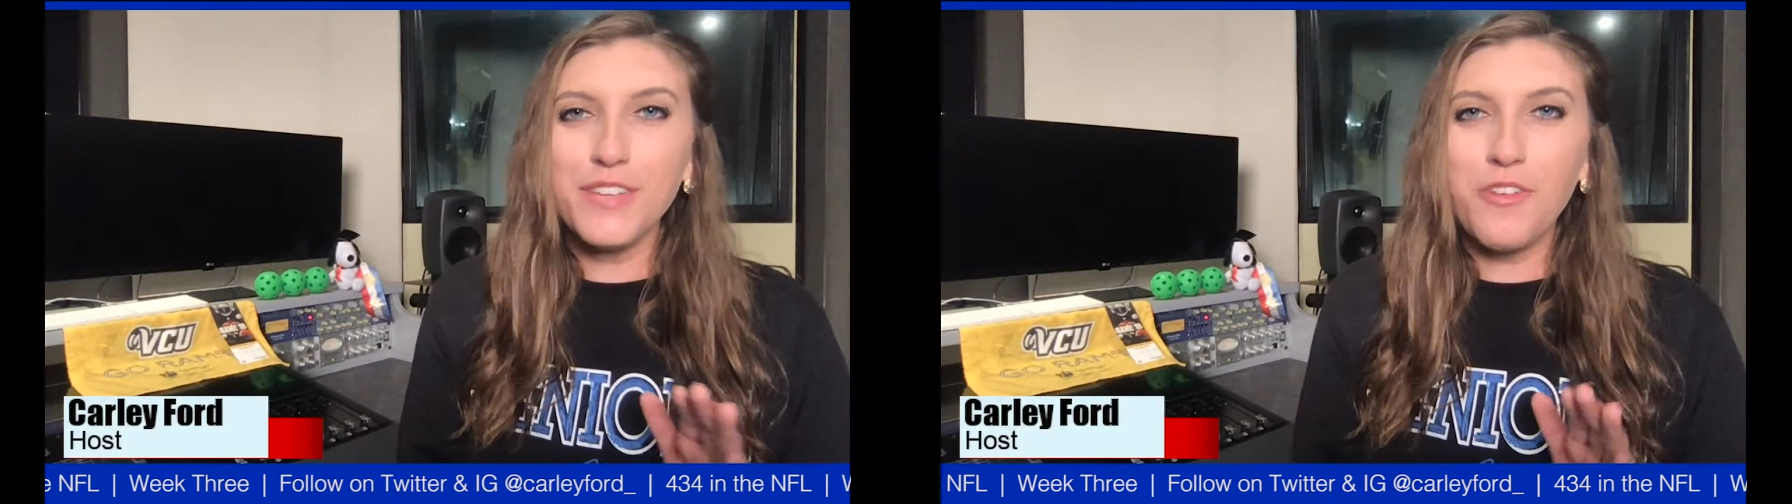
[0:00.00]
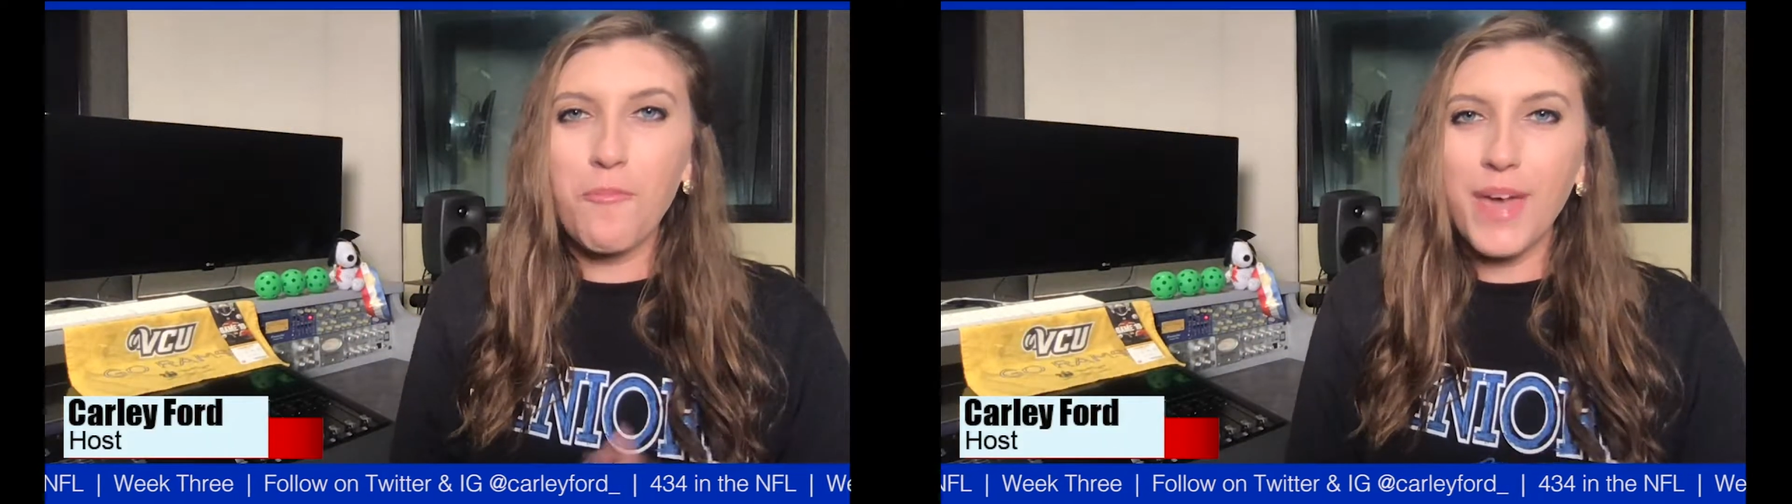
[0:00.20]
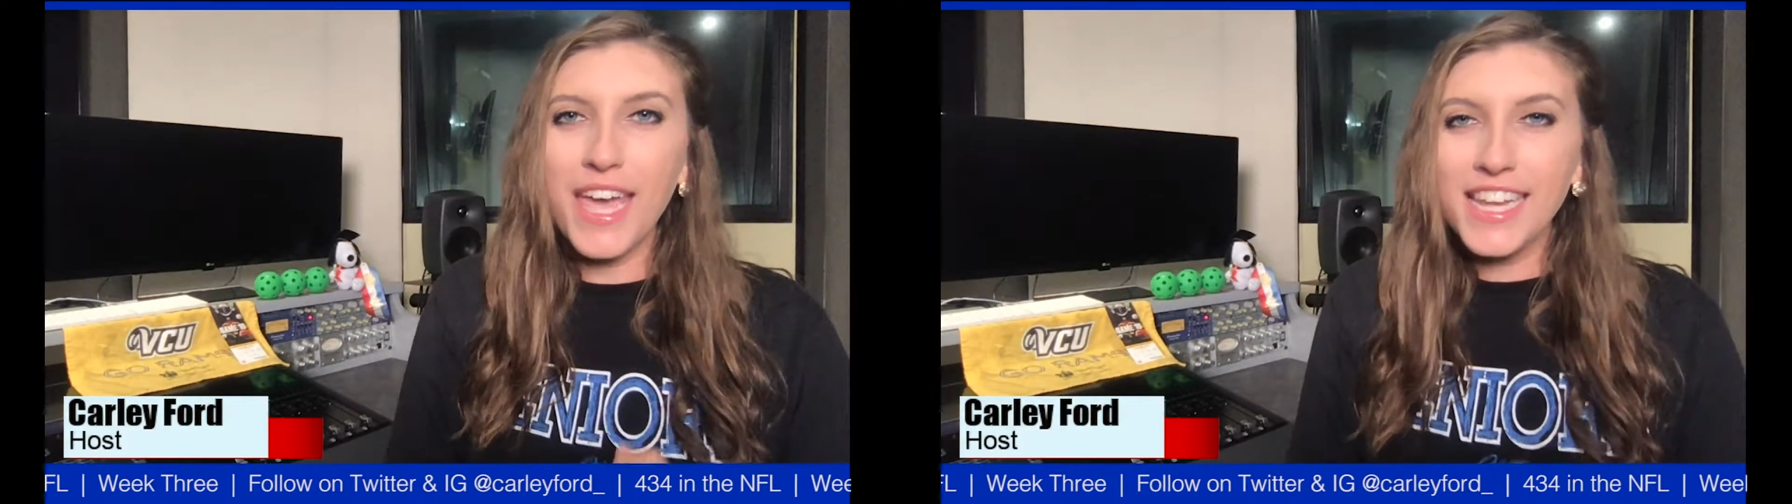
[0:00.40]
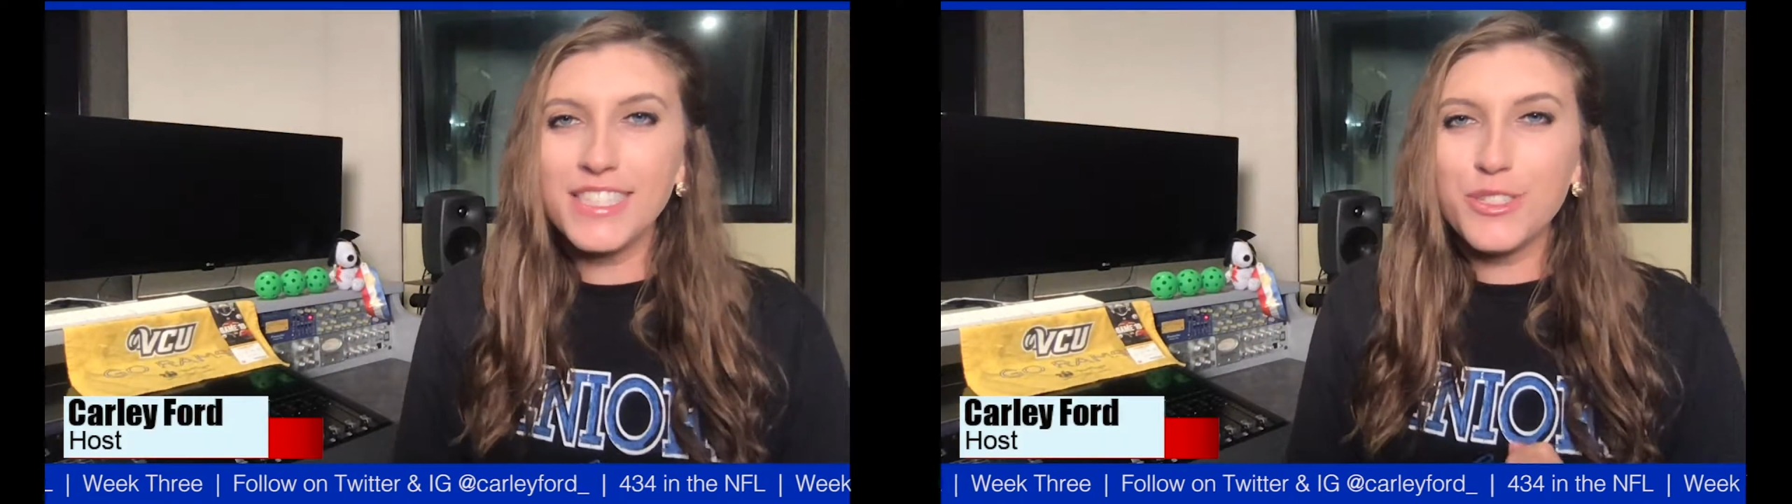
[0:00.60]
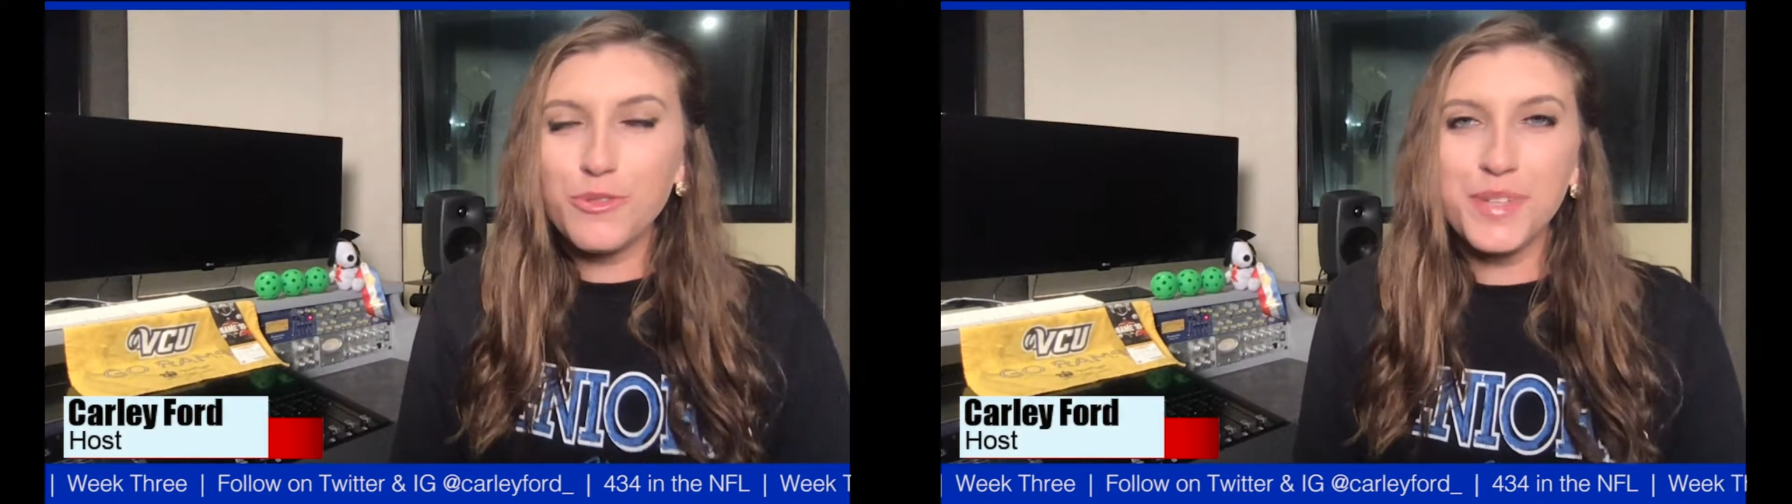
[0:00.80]
We've made
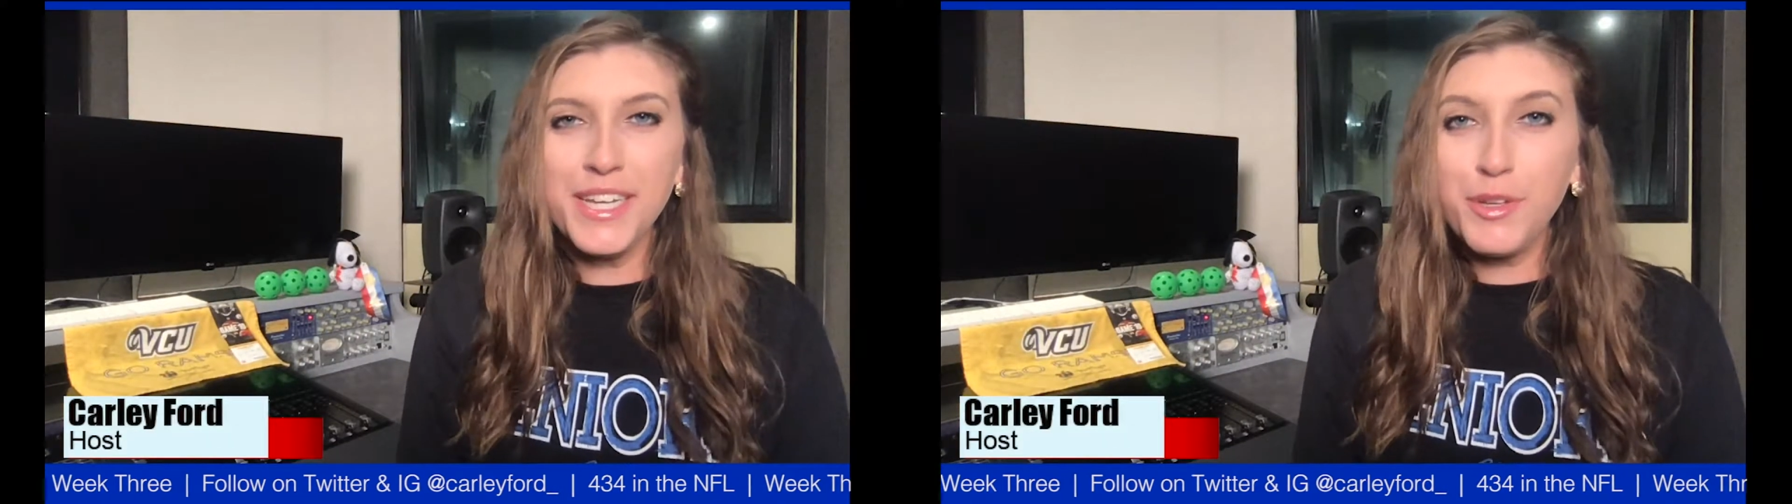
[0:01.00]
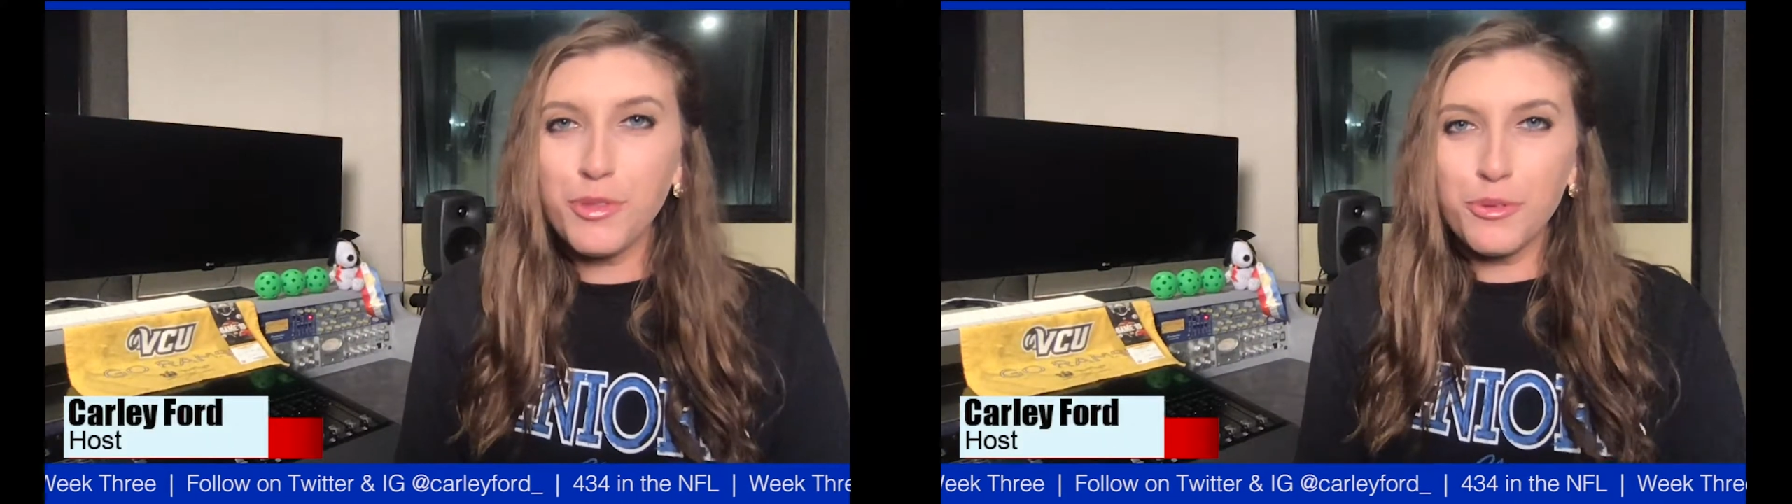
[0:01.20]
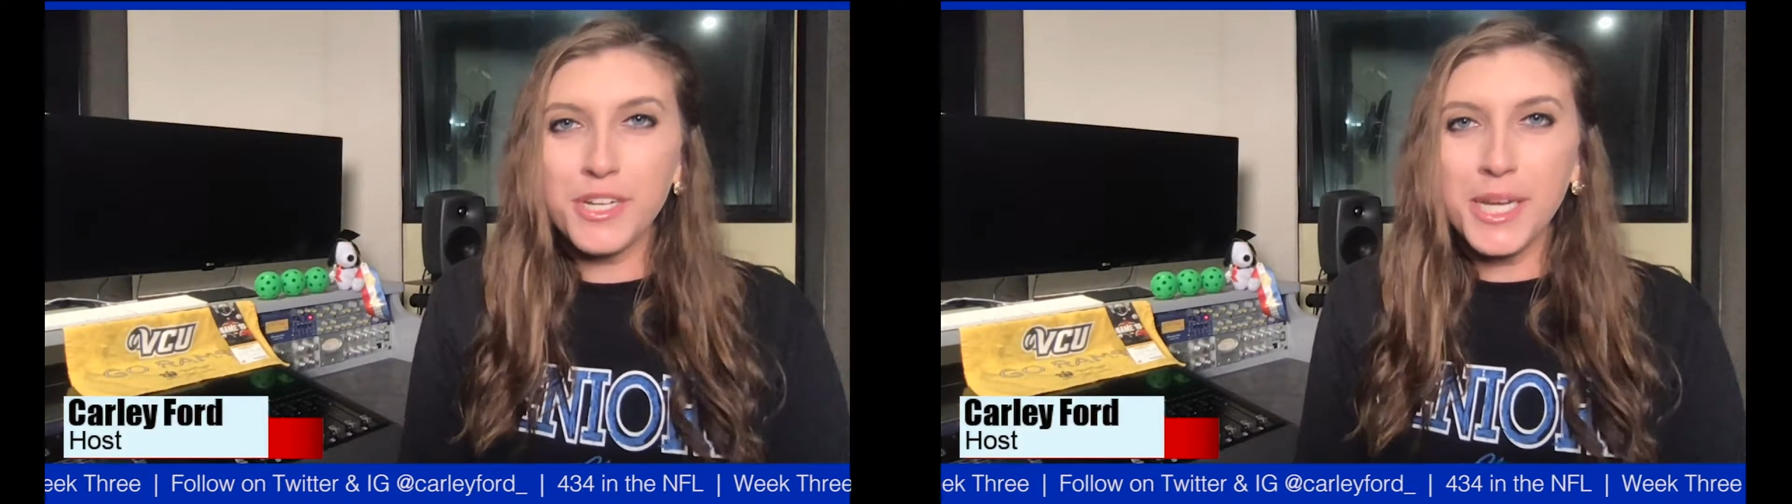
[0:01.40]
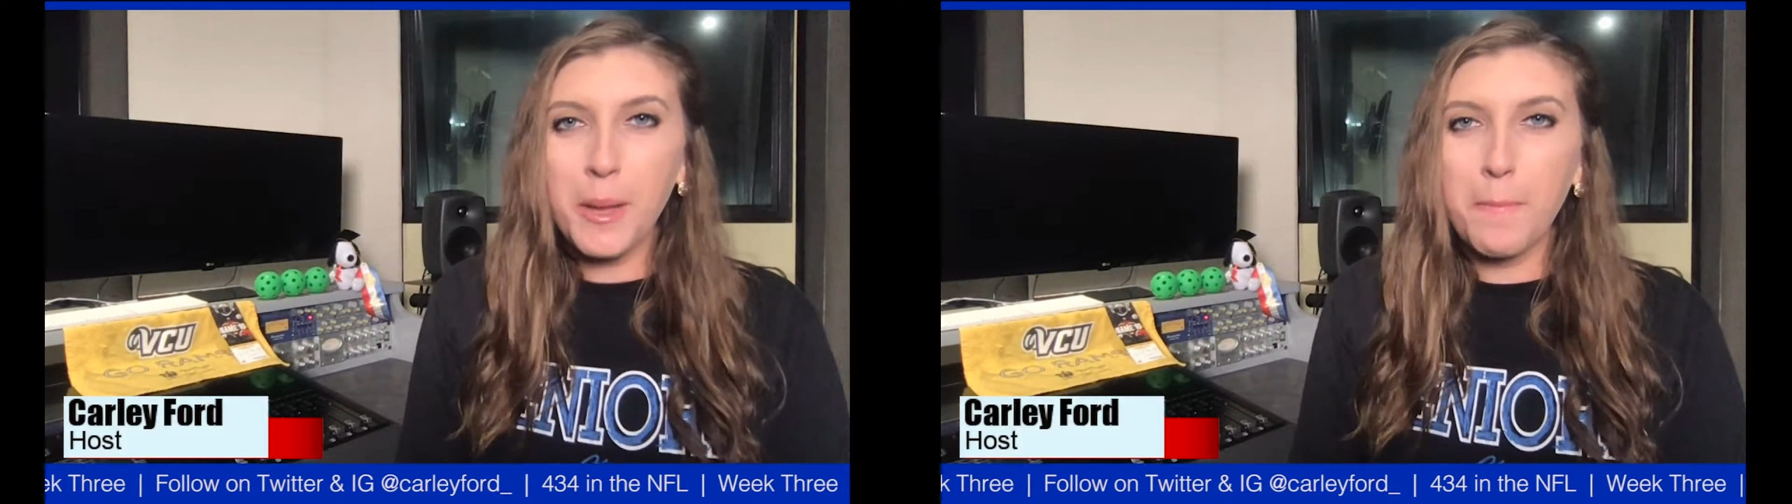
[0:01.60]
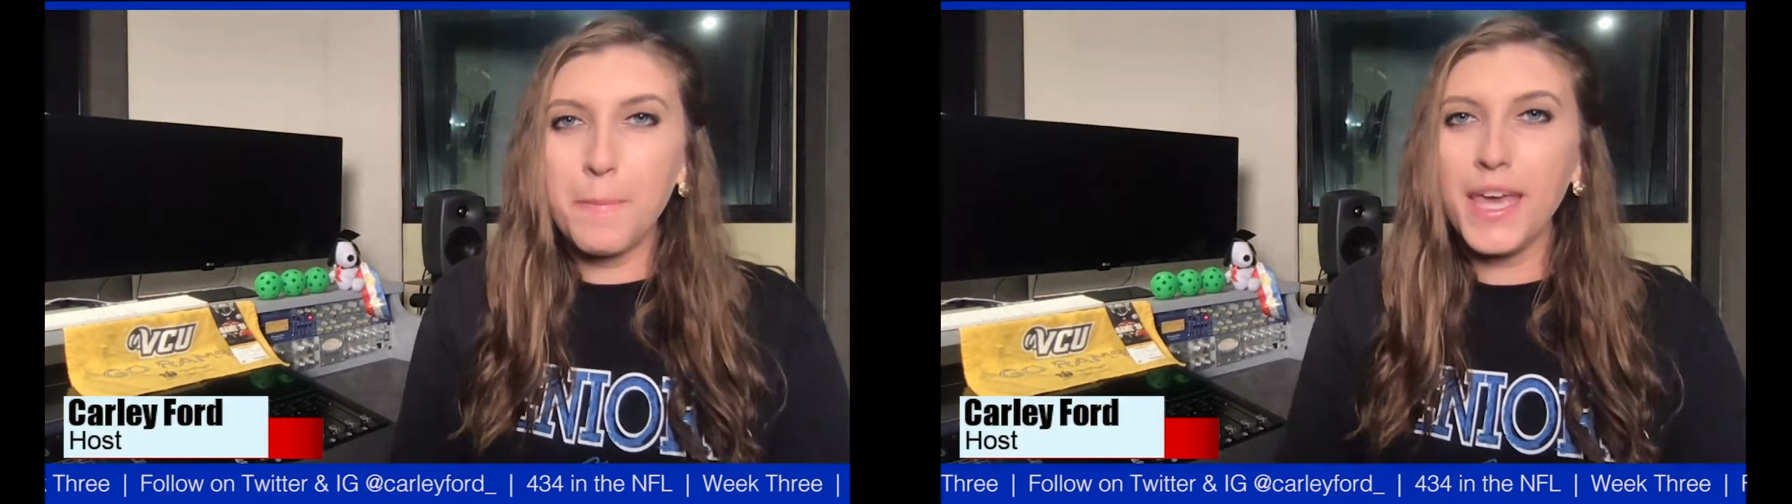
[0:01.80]
it to week 3,